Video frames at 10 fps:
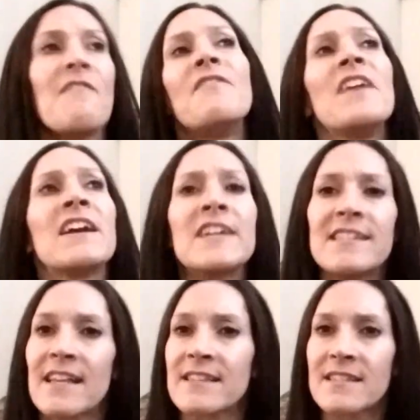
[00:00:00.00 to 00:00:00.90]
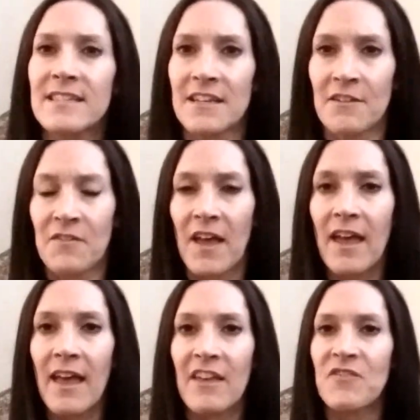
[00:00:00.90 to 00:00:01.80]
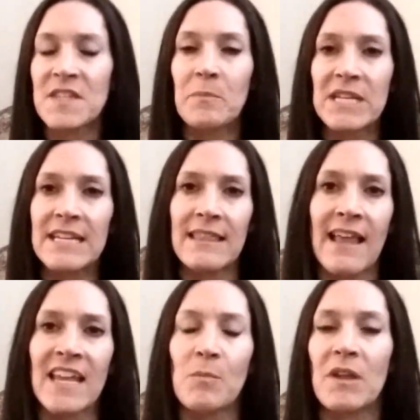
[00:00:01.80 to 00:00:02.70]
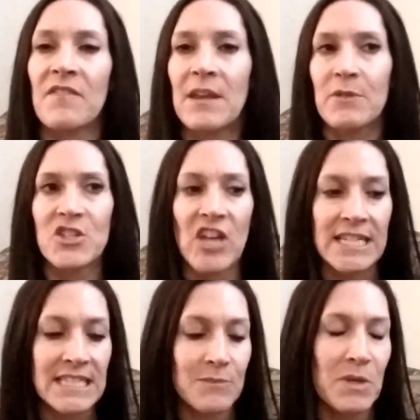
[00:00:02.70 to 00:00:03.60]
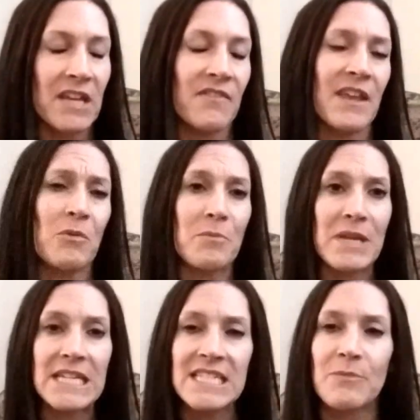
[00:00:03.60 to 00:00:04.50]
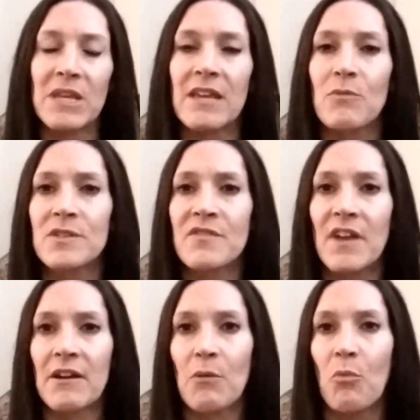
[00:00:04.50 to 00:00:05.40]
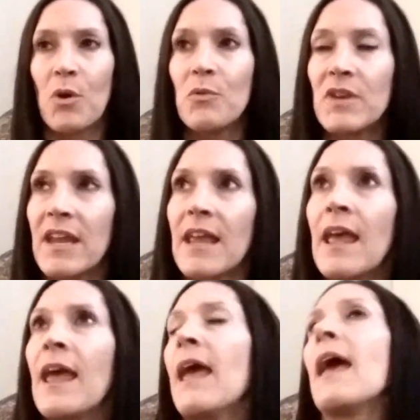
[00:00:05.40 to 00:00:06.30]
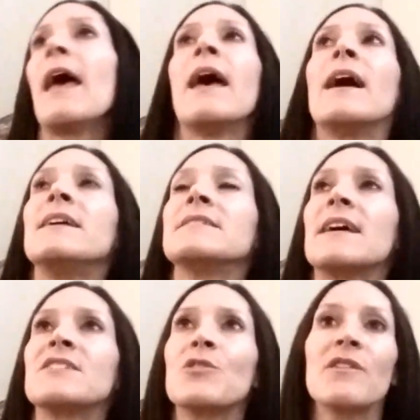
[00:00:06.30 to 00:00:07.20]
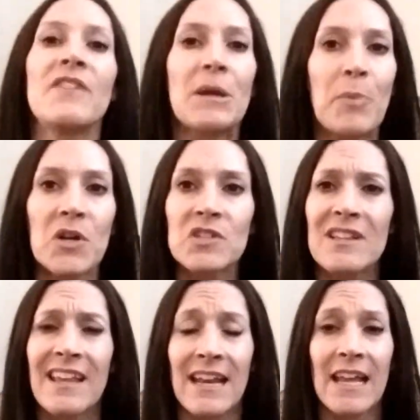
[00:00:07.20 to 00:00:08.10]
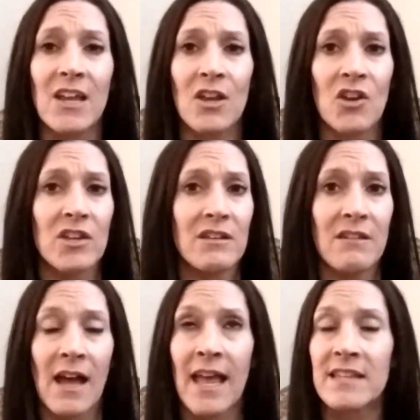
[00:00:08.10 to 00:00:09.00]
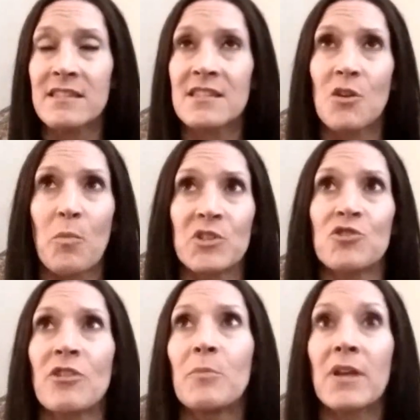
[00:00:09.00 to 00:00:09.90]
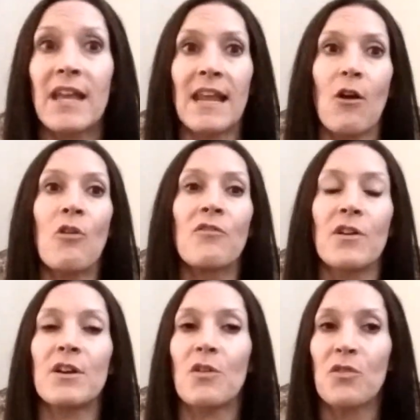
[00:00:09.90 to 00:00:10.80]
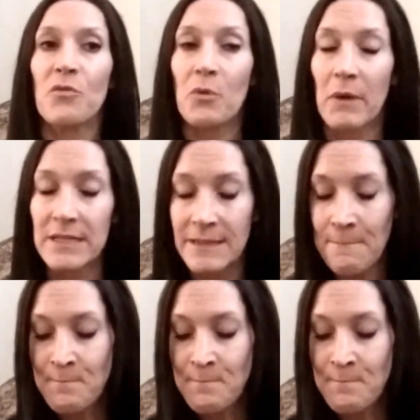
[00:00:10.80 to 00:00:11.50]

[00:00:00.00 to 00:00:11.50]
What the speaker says: very sensitive. If somebody didn't like me, if they rejected me, if they were mean to me, it was very wounding, and I took it very personally, and I had so much trouble getting over it or through it.